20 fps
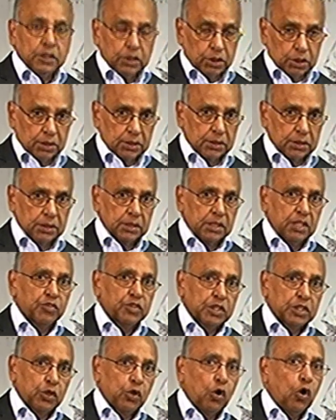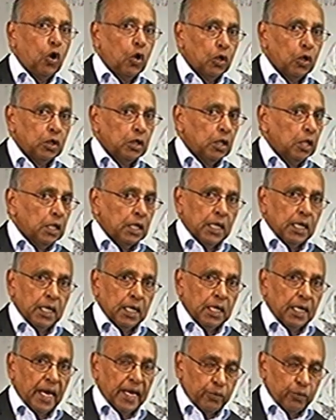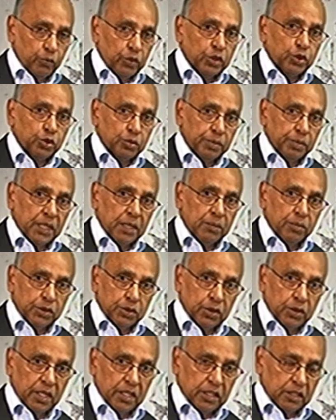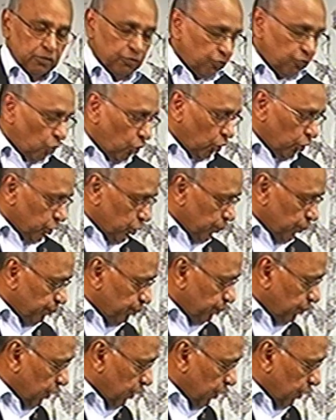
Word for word: just give us a call uh, and we should be able to get it for you